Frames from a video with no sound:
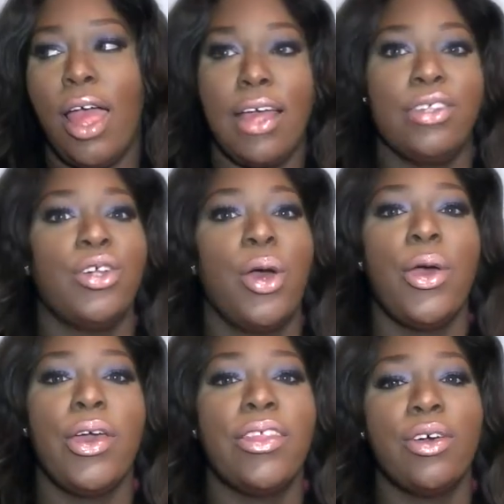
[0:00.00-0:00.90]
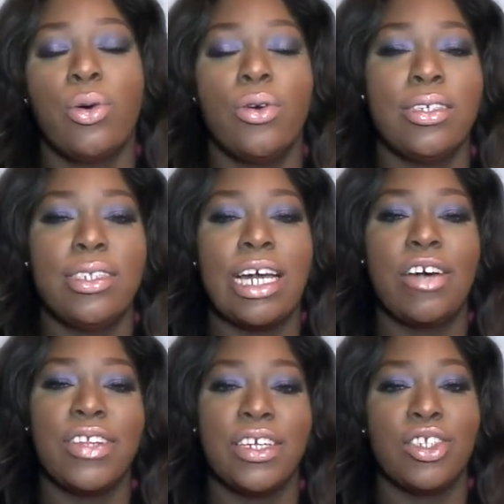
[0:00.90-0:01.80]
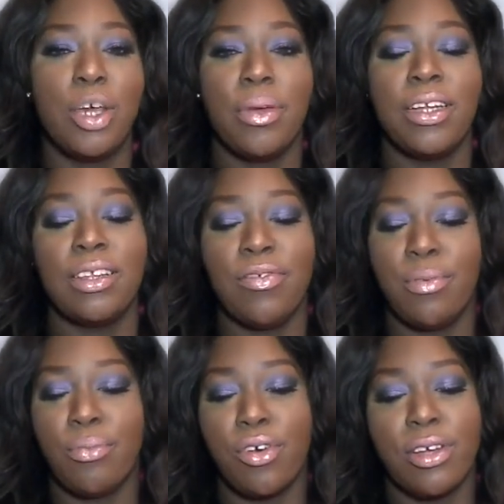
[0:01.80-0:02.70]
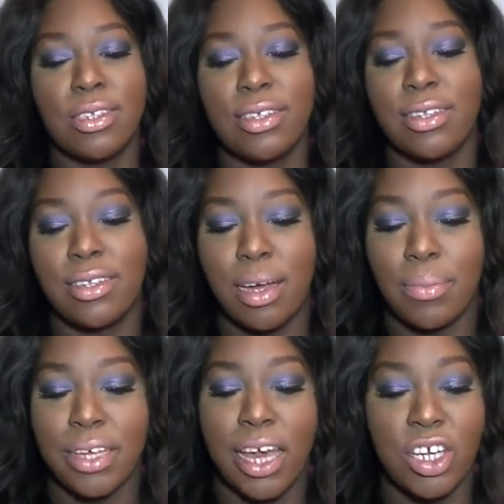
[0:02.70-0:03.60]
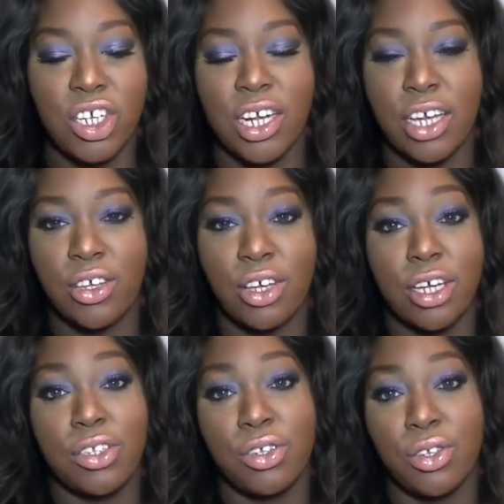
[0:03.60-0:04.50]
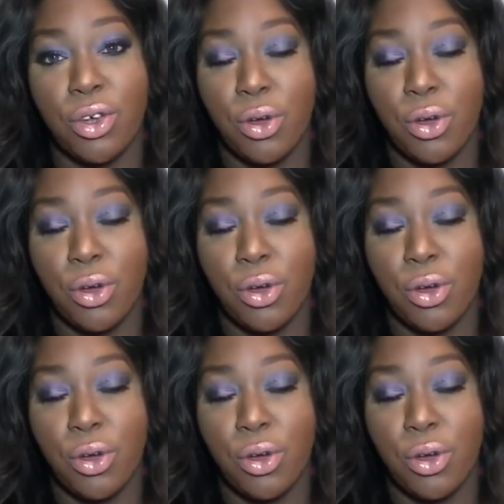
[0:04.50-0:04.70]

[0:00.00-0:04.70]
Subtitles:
So in the court itself, there's so many different processes and application that you can go